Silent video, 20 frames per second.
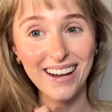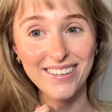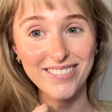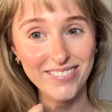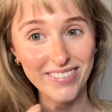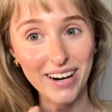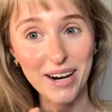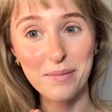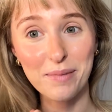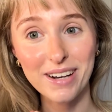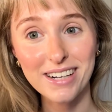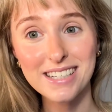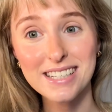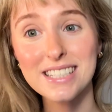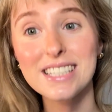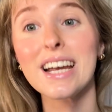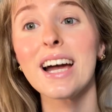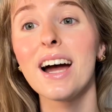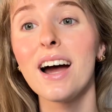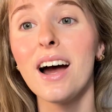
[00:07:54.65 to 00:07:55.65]
Very much.
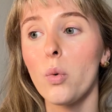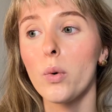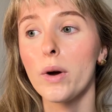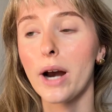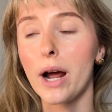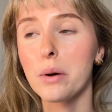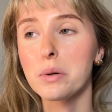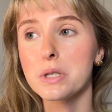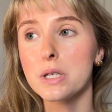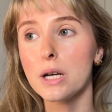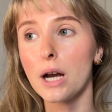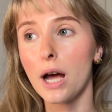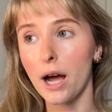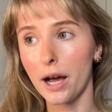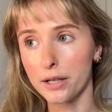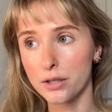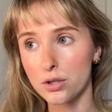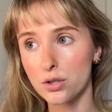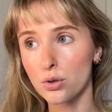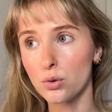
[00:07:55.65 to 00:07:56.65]
When I was in
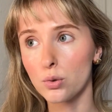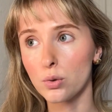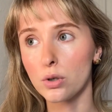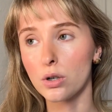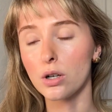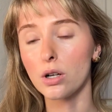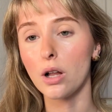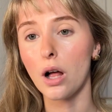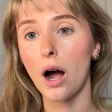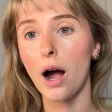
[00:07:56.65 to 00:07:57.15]
high school,